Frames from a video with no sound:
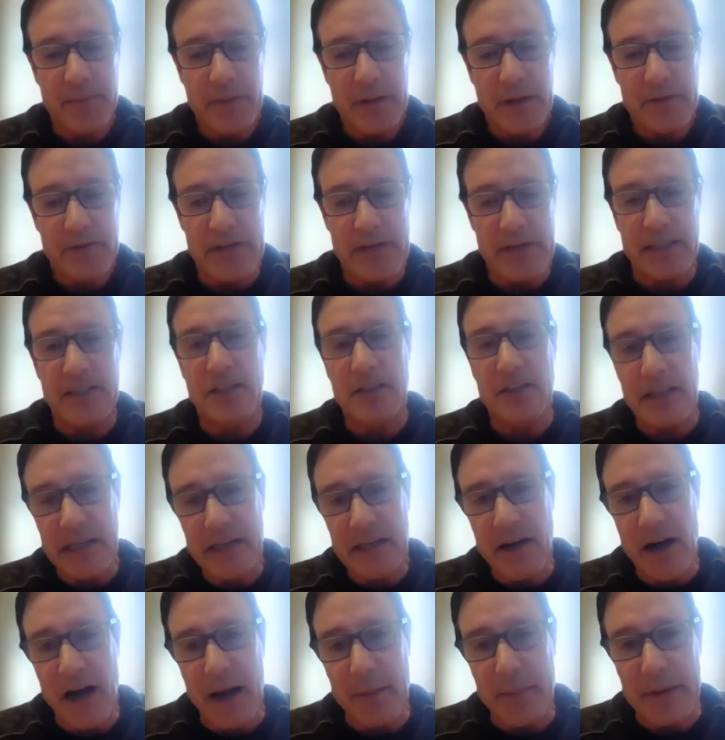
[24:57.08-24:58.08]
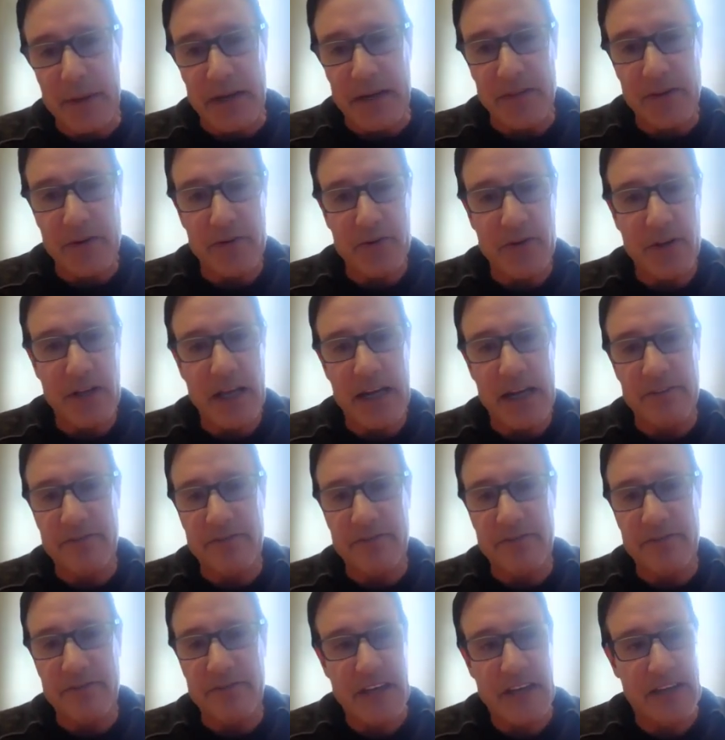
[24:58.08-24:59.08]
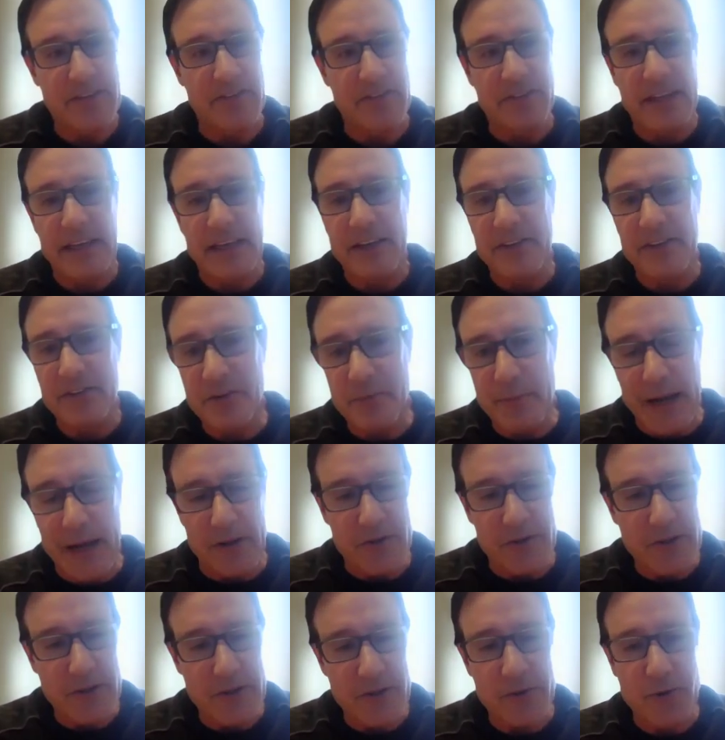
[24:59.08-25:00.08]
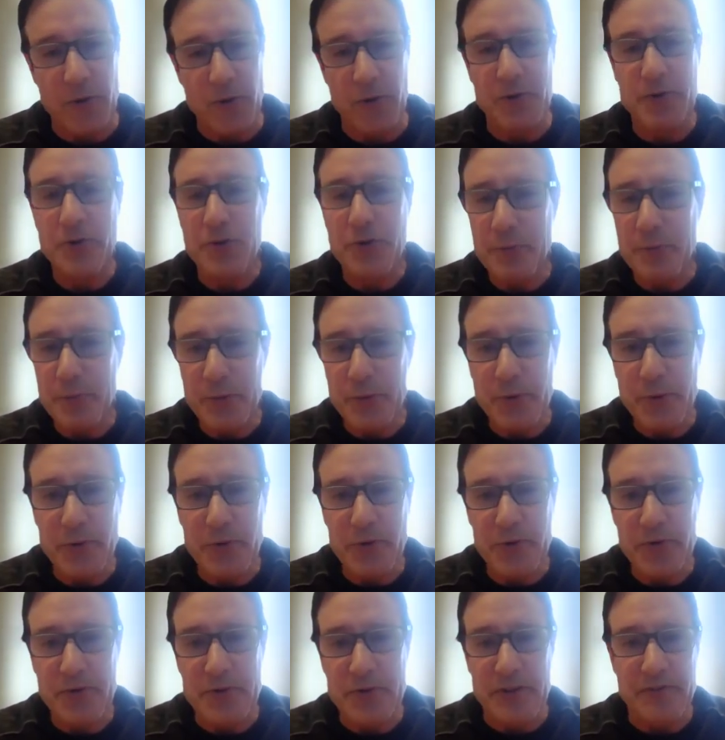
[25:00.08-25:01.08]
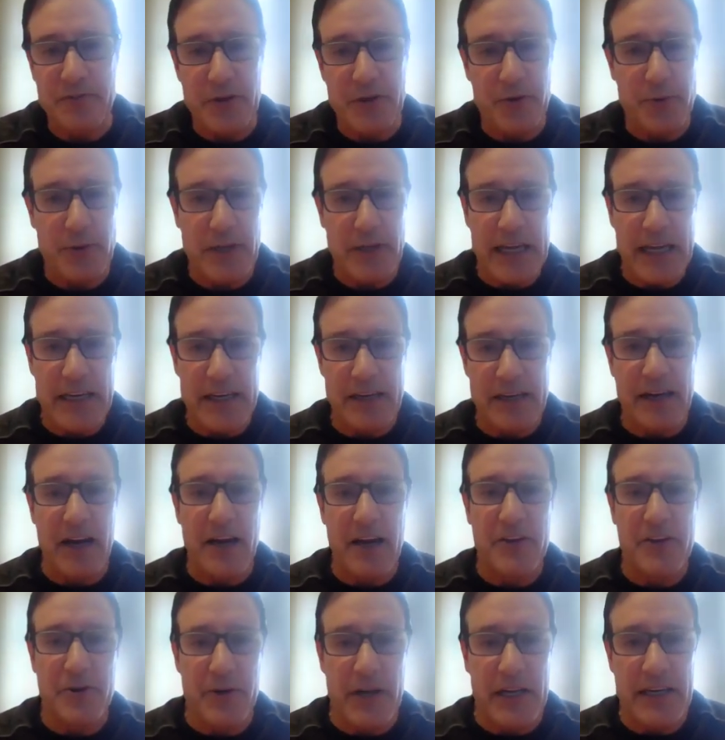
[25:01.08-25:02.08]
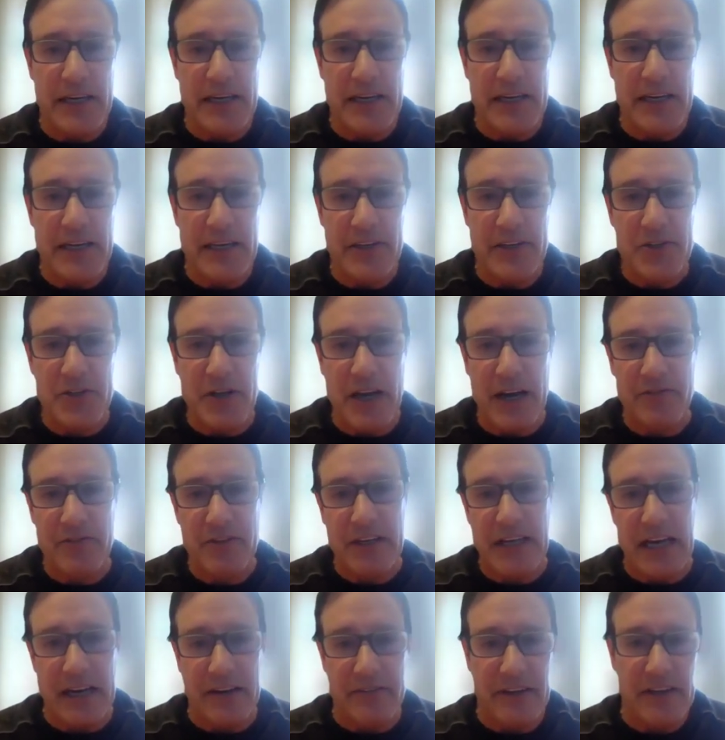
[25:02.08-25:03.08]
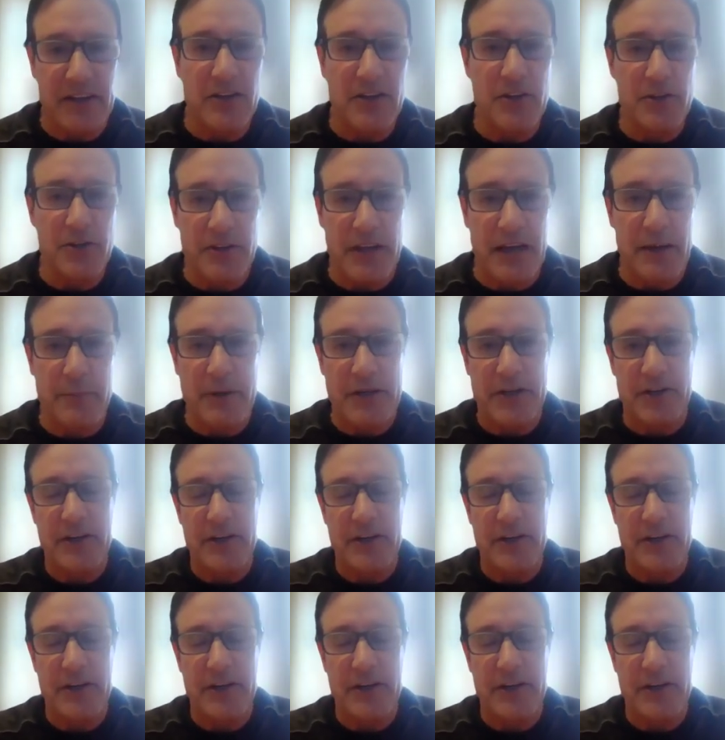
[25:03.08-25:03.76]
technically competent. There's a lot of hidden things about controlled group rules. If you're related to other entities, you have to kind of include them in your